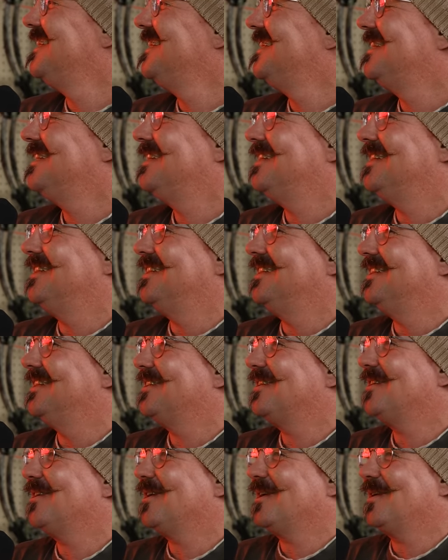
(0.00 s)
uh,
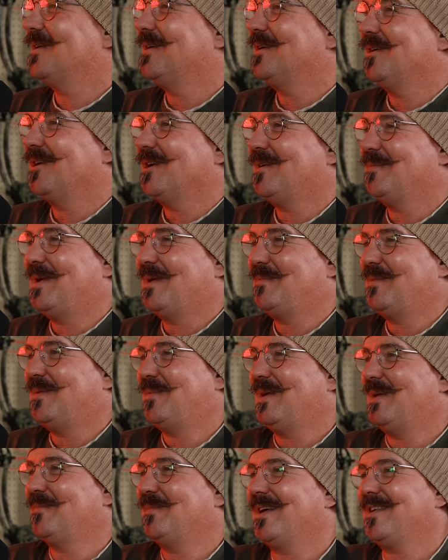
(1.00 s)
you're gonna you're gonna make me
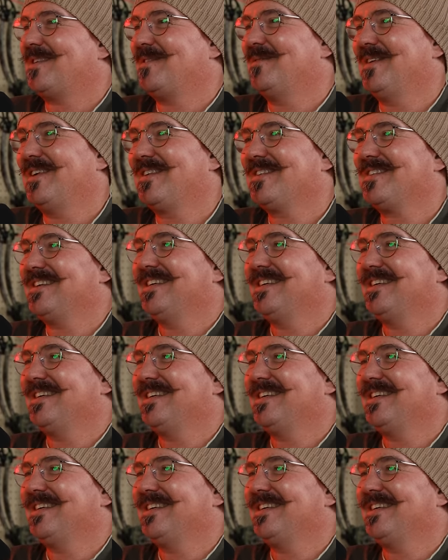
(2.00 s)
be a pessimist.